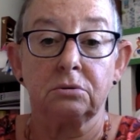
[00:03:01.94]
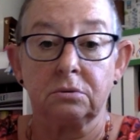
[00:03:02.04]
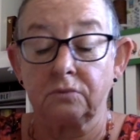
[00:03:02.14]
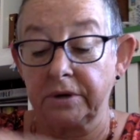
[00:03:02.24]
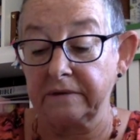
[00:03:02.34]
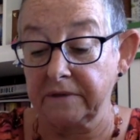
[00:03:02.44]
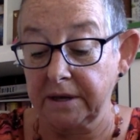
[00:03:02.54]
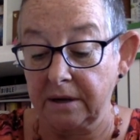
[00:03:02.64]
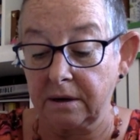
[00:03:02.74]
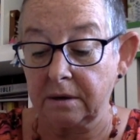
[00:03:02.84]
or whatever they
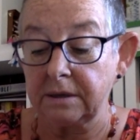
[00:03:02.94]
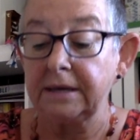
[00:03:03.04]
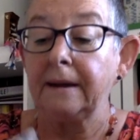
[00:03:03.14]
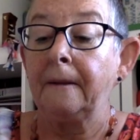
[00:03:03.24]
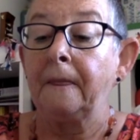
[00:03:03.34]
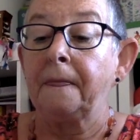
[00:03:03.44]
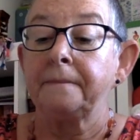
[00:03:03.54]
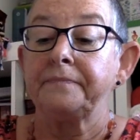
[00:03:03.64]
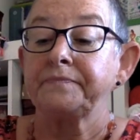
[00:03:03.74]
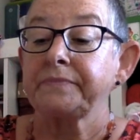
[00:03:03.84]
are,
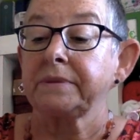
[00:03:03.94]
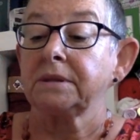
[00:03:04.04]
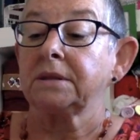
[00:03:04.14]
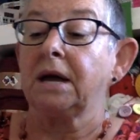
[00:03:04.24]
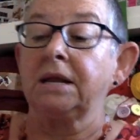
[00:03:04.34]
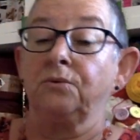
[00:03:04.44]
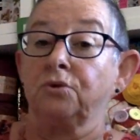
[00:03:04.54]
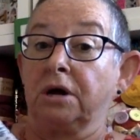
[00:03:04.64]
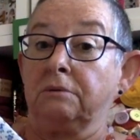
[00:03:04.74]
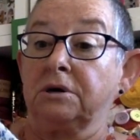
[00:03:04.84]
and it will
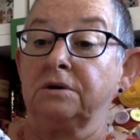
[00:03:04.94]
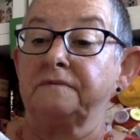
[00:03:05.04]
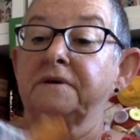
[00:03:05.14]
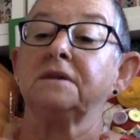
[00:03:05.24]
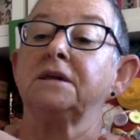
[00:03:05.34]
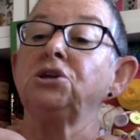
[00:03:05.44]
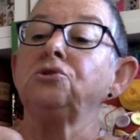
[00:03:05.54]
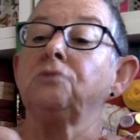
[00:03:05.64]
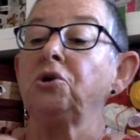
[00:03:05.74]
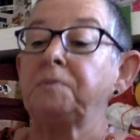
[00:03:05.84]
go over. Then you
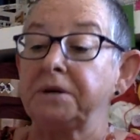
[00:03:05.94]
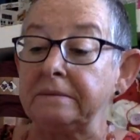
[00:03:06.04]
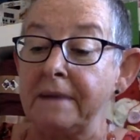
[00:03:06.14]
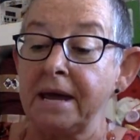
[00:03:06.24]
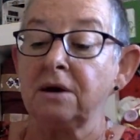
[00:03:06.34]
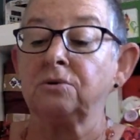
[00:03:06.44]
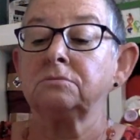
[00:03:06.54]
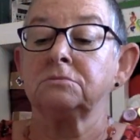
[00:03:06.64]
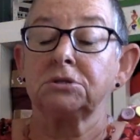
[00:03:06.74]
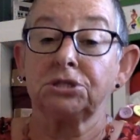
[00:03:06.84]
open them out,
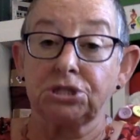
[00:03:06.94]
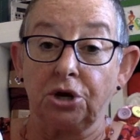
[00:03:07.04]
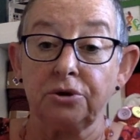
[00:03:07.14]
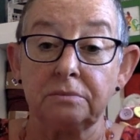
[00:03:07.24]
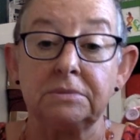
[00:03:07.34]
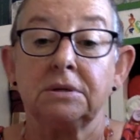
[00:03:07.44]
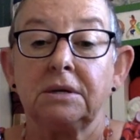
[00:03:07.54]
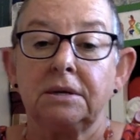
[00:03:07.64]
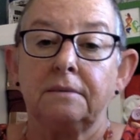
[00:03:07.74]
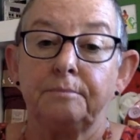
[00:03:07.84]
sew them,
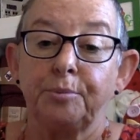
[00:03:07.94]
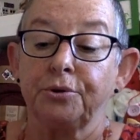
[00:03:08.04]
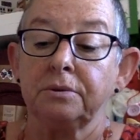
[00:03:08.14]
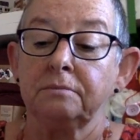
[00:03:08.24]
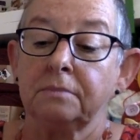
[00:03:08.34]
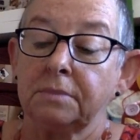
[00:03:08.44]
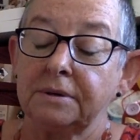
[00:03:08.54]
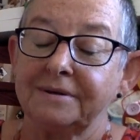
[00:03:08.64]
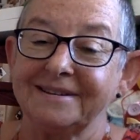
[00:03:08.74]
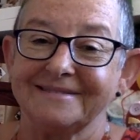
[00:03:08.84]
put them,
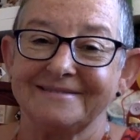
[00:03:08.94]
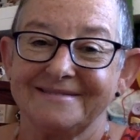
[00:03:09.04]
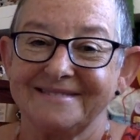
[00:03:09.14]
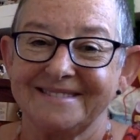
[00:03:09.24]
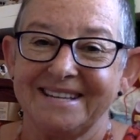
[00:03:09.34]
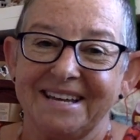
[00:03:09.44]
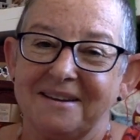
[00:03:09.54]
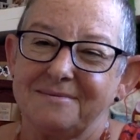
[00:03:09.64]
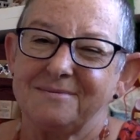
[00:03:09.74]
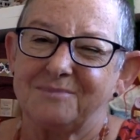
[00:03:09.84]

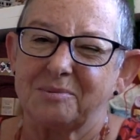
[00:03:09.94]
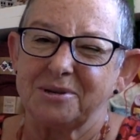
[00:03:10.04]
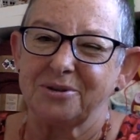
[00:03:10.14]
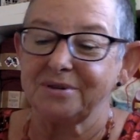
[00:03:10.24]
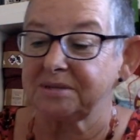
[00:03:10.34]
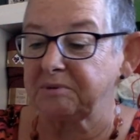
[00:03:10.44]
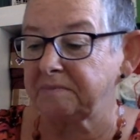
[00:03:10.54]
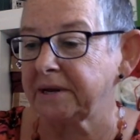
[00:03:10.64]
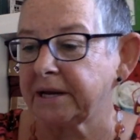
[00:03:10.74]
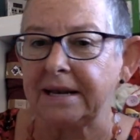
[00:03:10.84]
probably doing this a bit
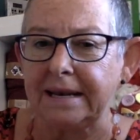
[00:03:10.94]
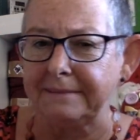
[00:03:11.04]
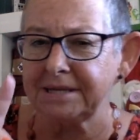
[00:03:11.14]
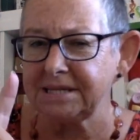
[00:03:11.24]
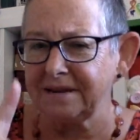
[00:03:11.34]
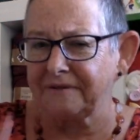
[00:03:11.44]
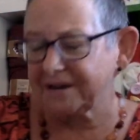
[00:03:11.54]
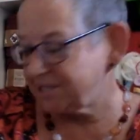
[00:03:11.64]
bigger. Let me see if I can